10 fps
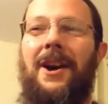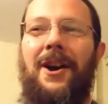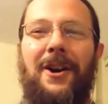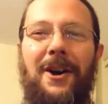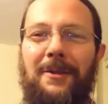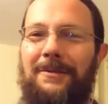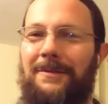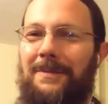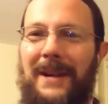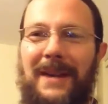are
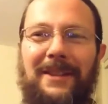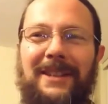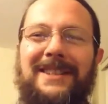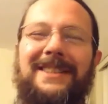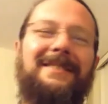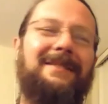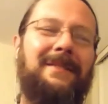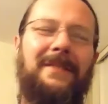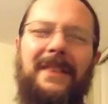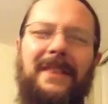all benevolent,
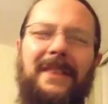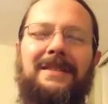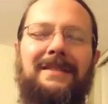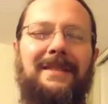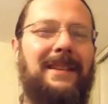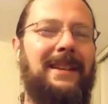that's